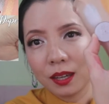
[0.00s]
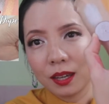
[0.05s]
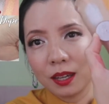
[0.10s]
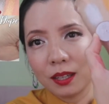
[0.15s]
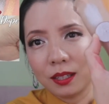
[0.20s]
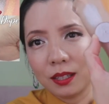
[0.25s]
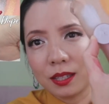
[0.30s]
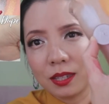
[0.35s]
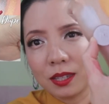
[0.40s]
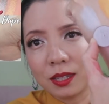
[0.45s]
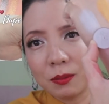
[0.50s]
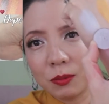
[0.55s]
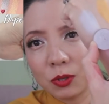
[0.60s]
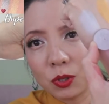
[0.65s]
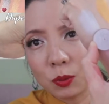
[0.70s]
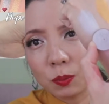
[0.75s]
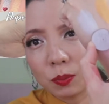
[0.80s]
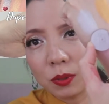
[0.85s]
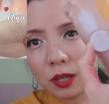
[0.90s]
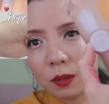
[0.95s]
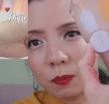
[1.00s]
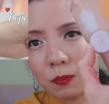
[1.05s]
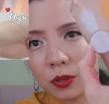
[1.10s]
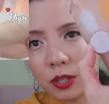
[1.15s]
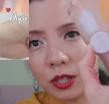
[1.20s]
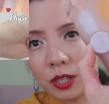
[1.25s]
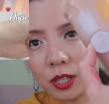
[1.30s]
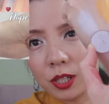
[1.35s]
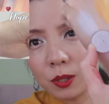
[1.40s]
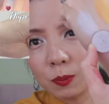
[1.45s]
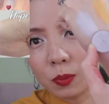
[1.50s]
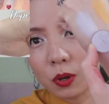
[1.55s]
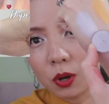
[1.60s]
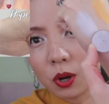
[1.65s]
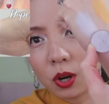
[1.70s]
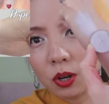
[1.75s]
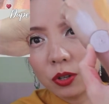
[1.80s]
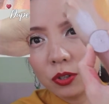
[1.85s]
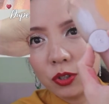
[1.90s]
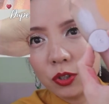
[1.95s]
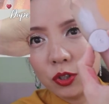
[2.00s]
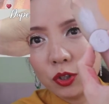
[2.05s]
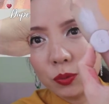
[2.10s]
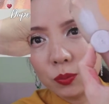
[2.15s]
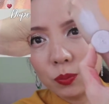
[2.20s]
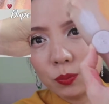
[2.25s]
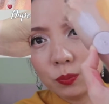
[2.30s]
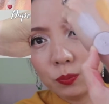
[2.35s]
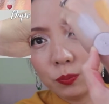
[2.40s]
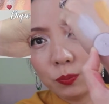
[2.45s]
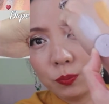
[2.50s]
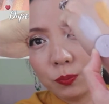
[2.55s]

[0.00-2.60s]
and it seems to be a pretty spot on dupe.